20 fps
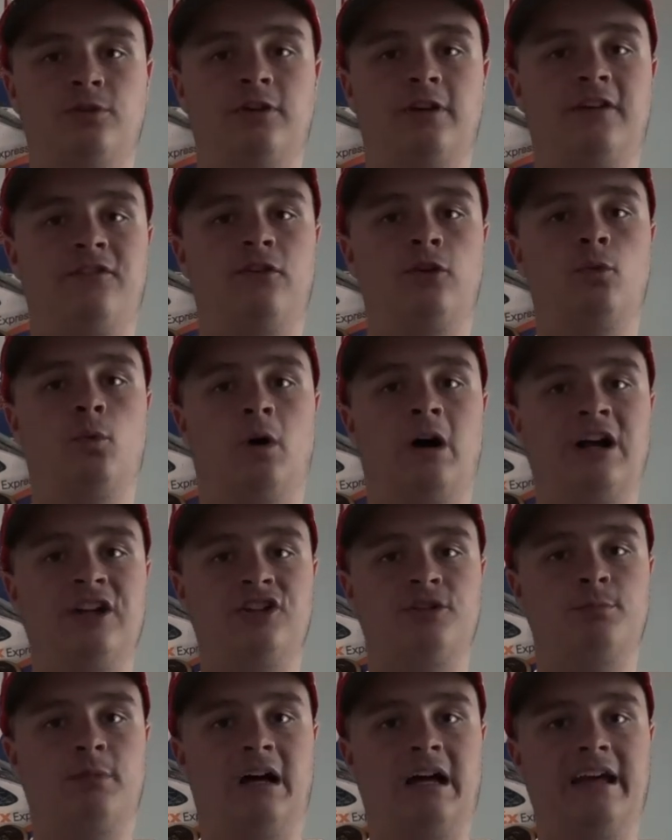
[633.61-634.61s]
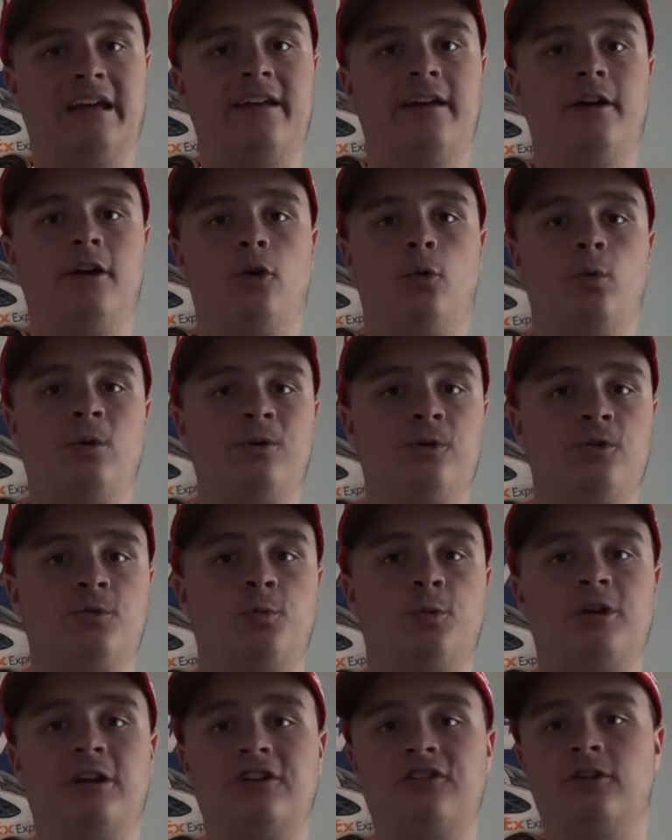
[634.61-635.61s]
If you watch my winners
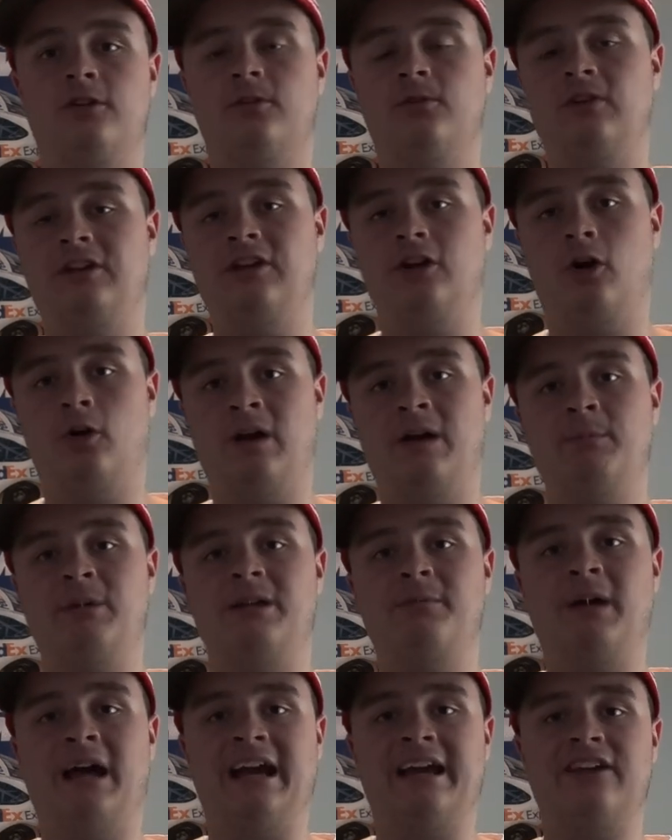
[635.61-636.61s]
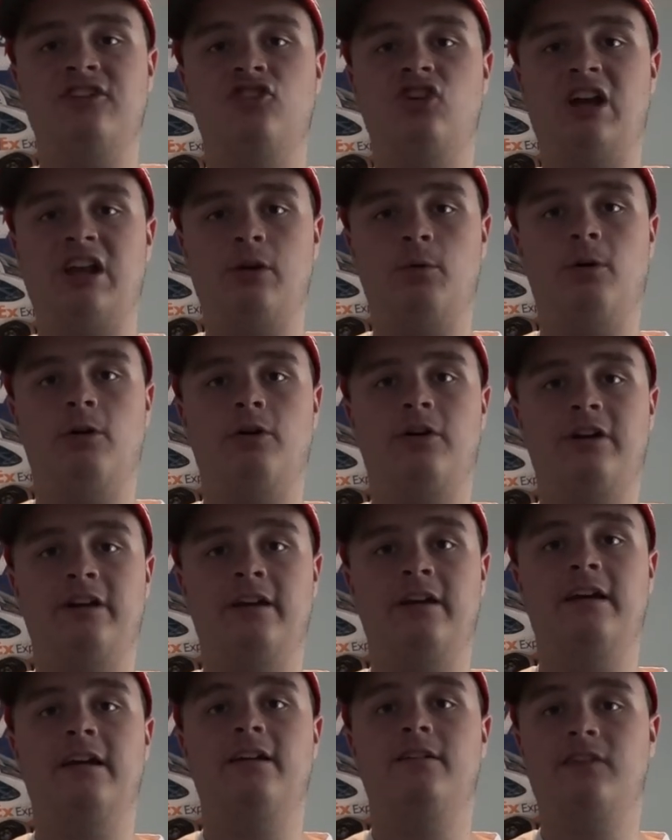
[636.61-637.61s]
predictions video I made back in January,
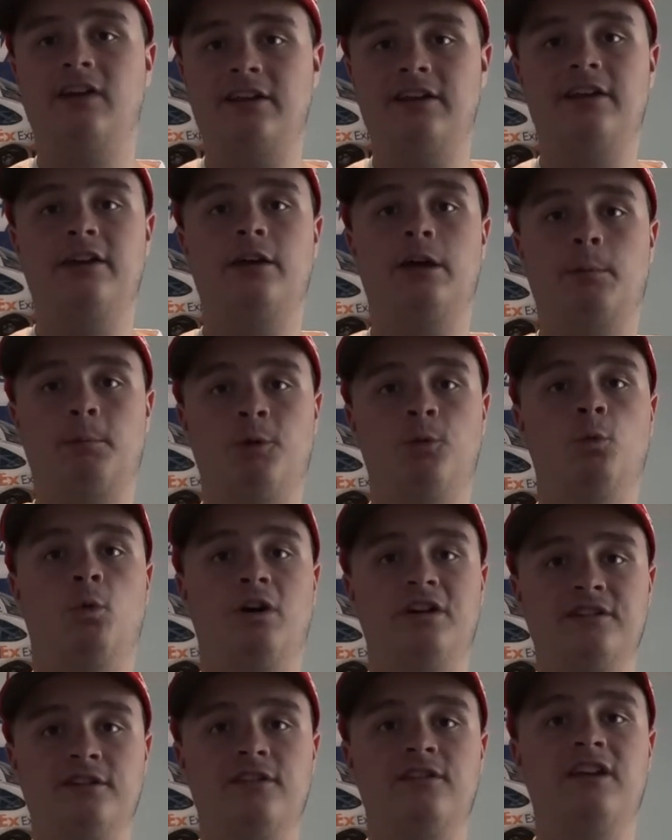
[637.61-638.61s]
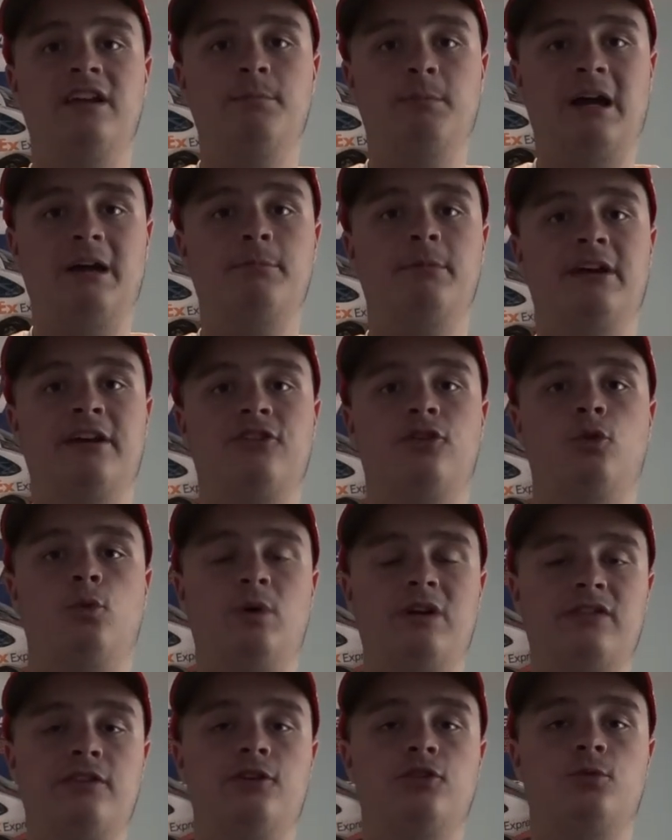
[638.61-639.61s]
Denny Hamlin was indeed my pick to
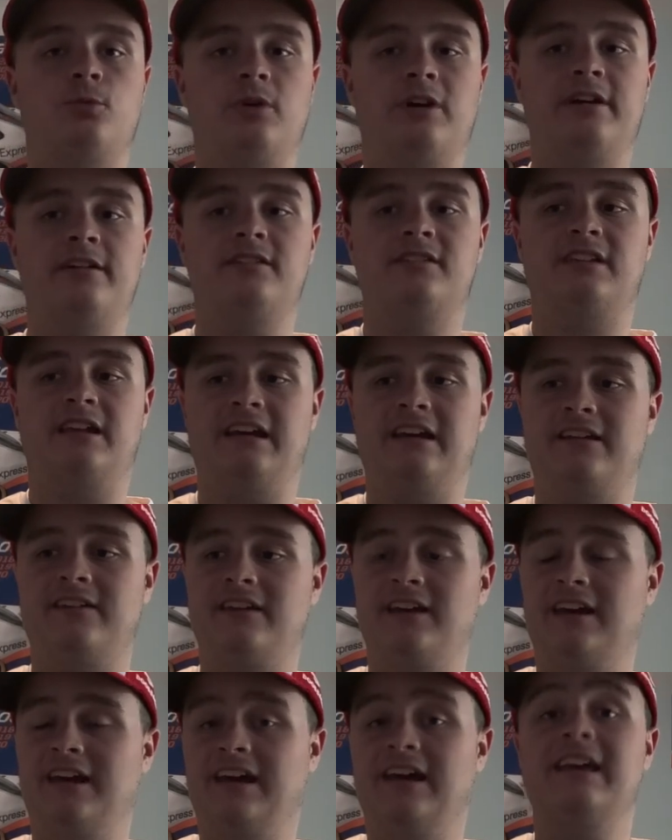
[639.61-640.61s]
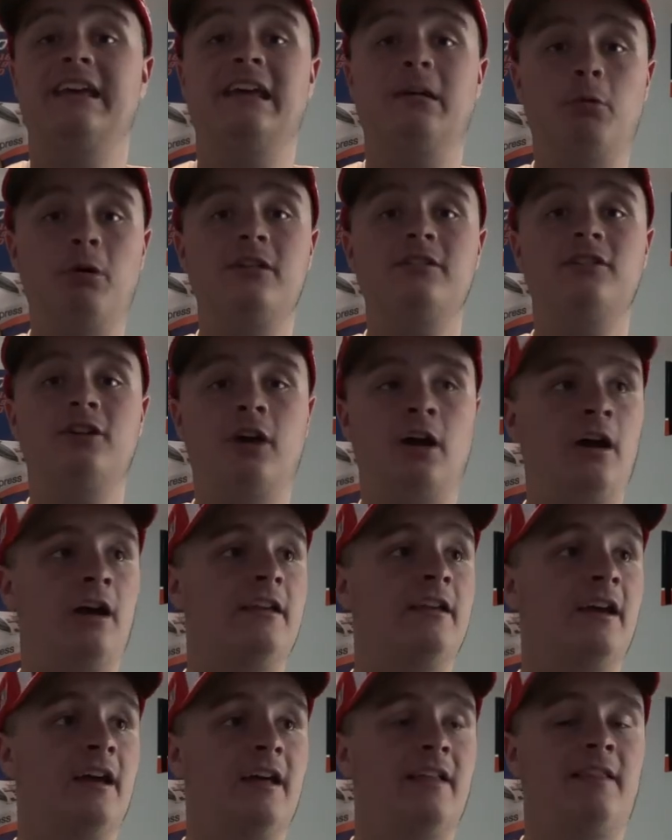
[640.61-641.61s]
win this race, and he was good.